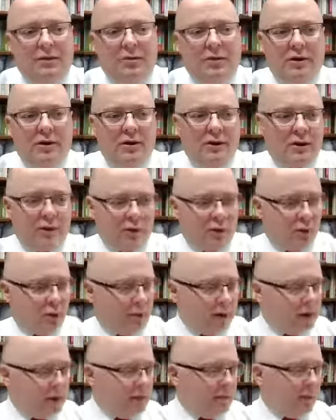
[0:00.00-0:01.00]
What an
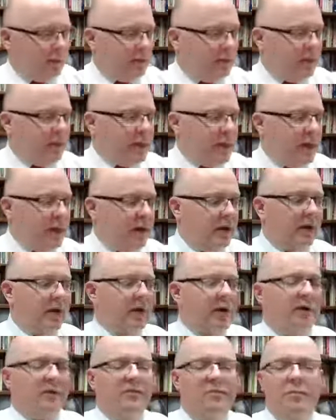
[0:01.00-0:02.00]
incredible
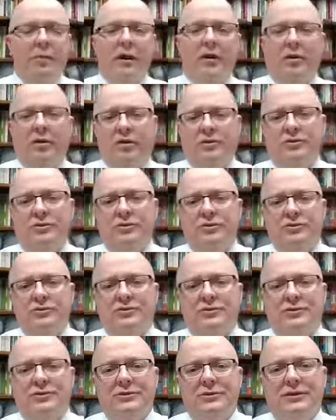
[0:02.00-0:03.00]
pair of
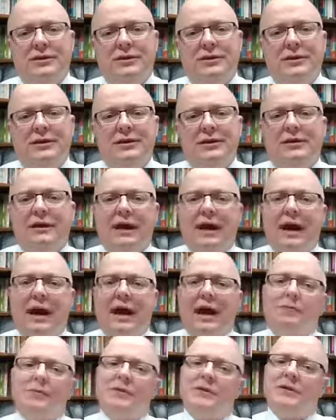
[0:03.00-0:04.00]
miracles that
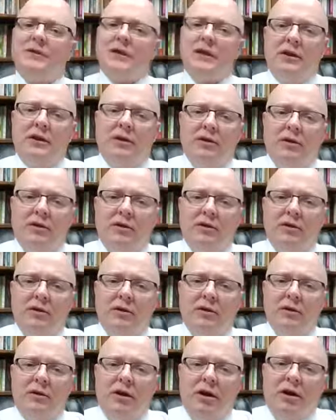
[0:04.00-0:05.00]
happened here
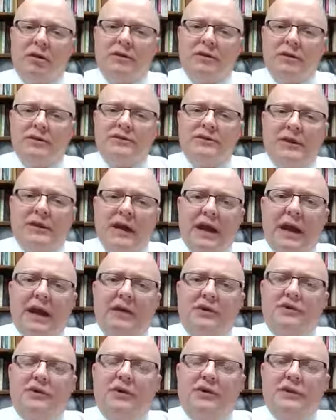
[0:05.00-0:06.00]
on this
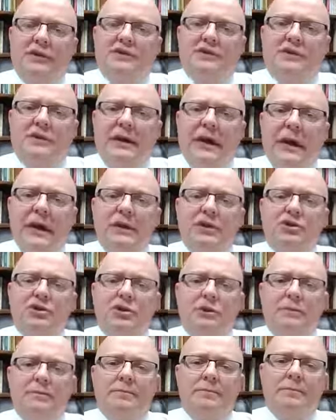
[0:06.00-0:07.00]
account, on this
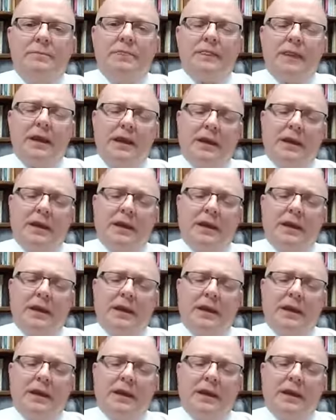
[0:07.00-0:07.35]
occasion